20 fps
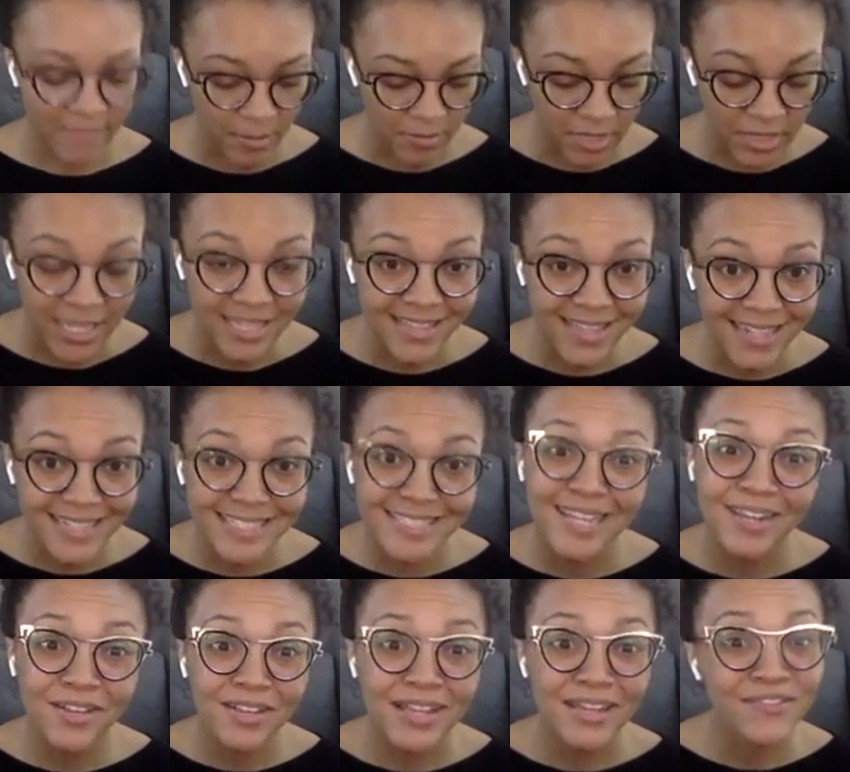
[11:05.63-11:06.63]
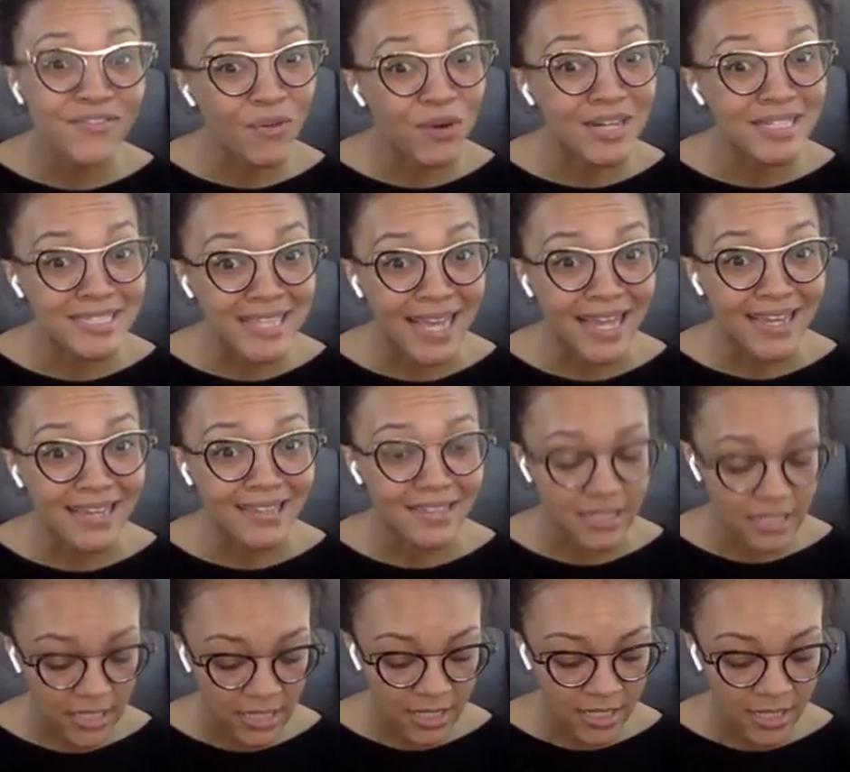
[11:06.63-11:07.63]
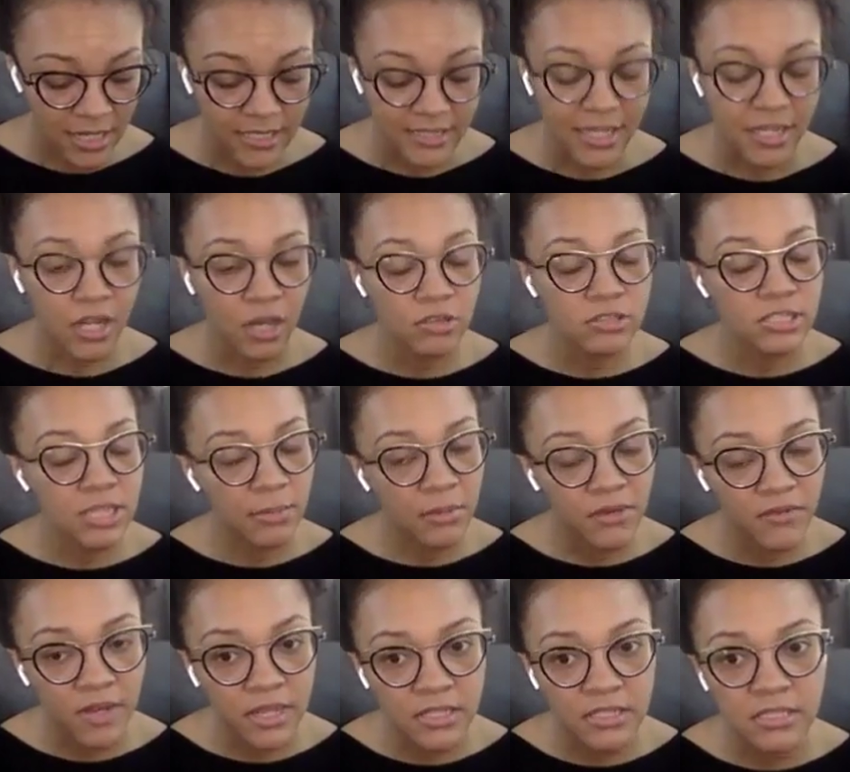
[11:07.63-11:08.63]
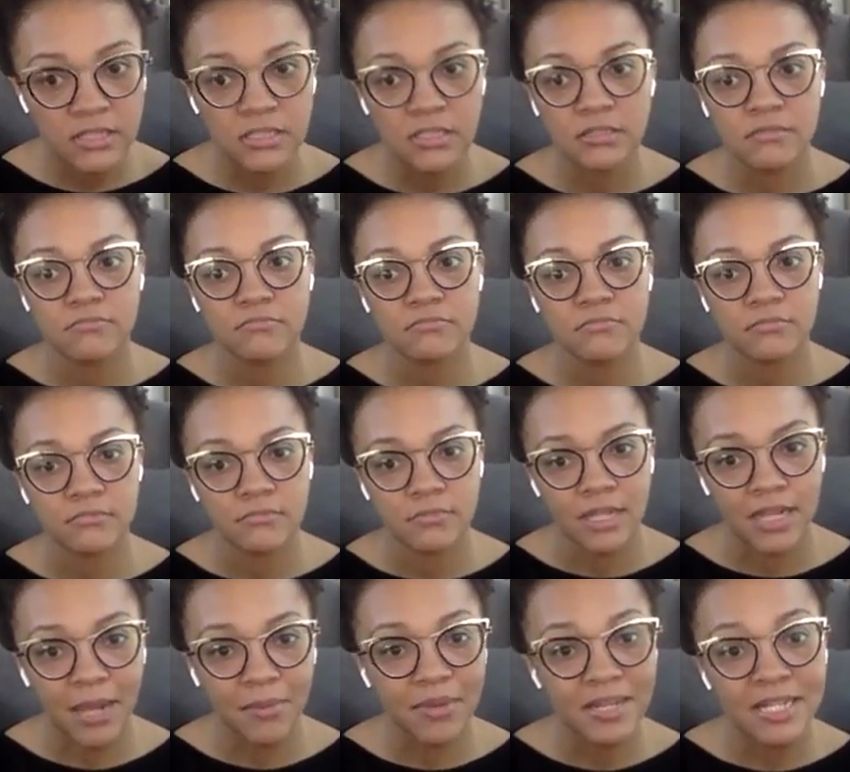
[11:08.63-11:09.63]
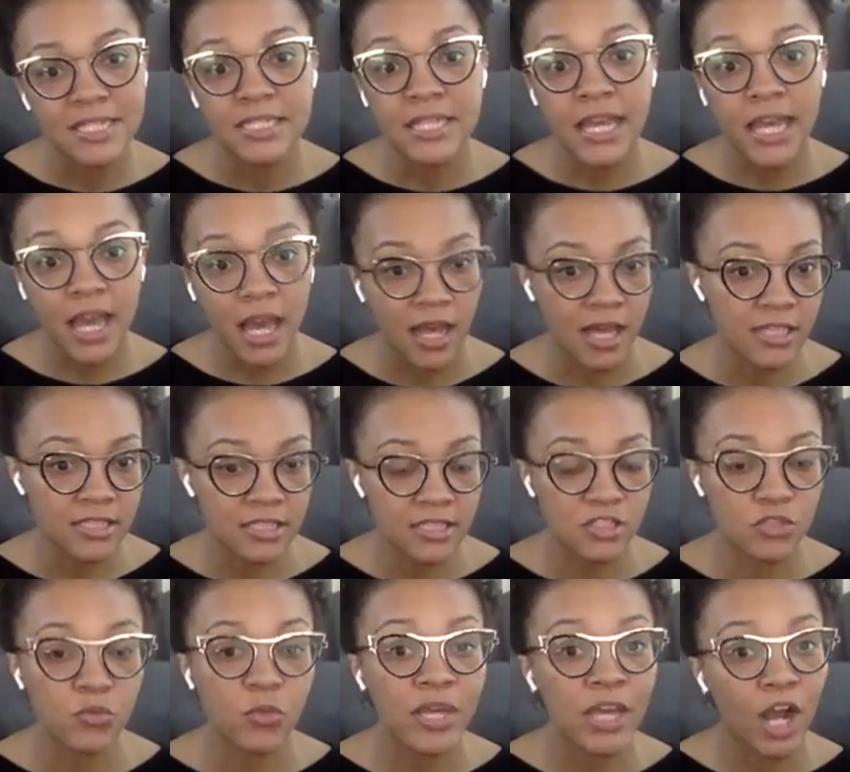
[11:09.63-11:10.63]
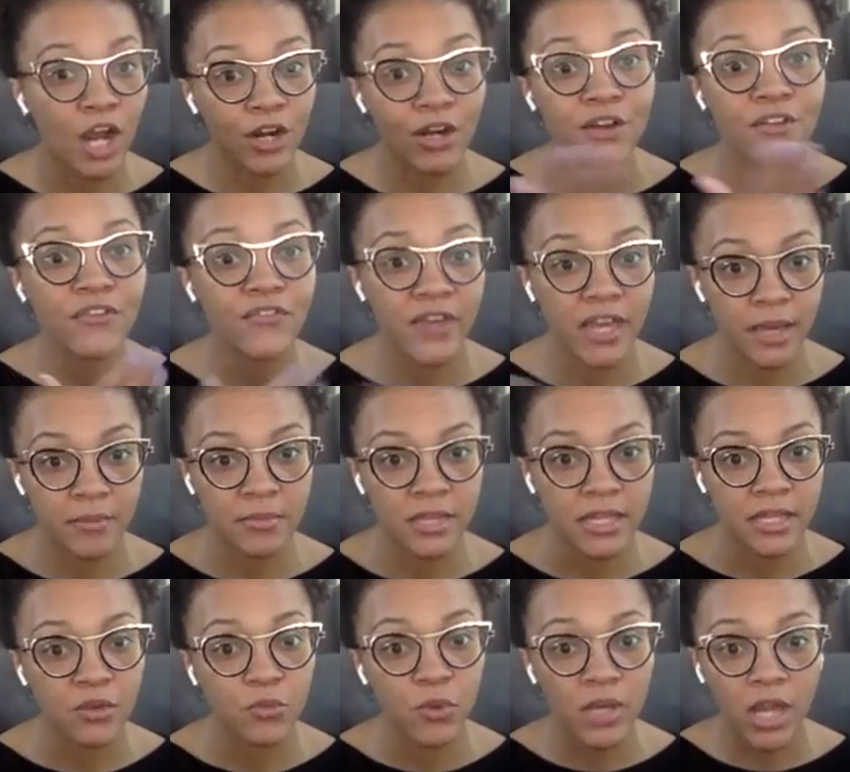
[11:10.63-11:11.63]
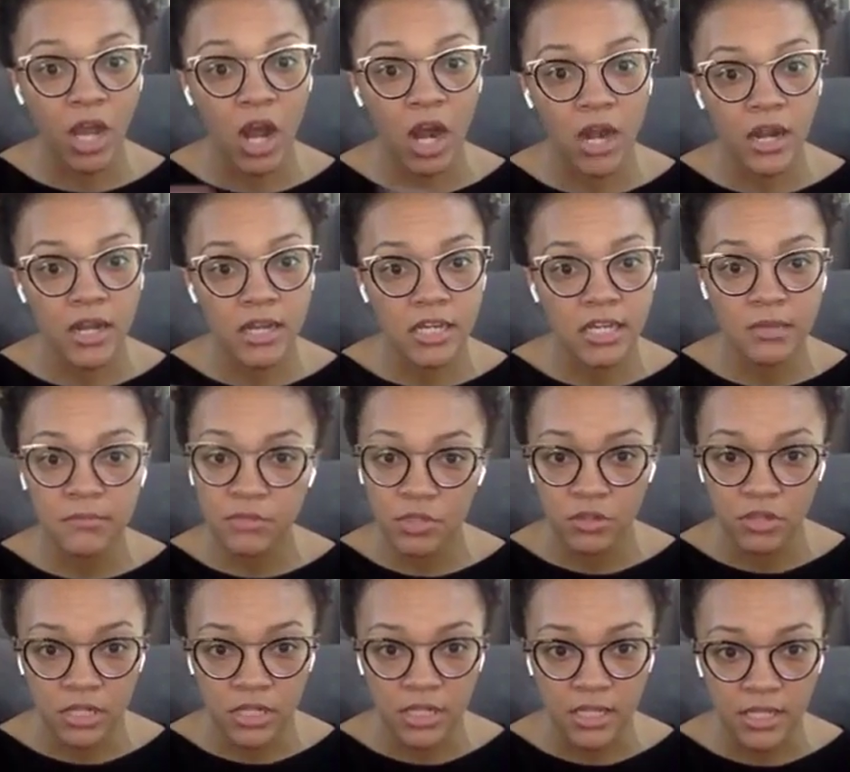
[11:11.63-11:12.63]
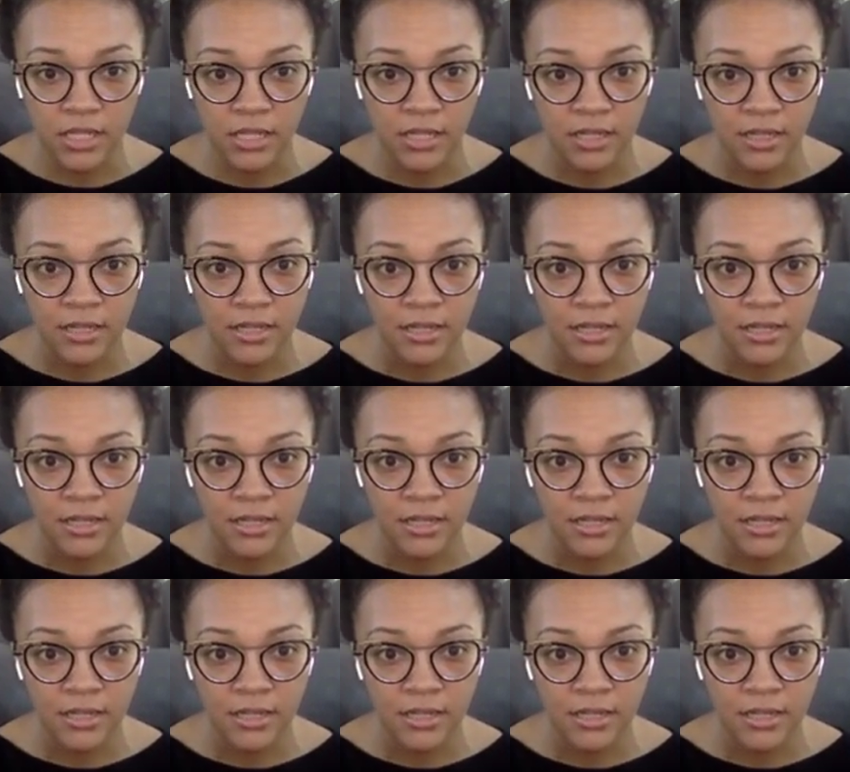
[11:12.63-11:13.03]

I'll let that settle in for a sec. Because I know some of us, and I'm going to say us, because we are a family, we are a community.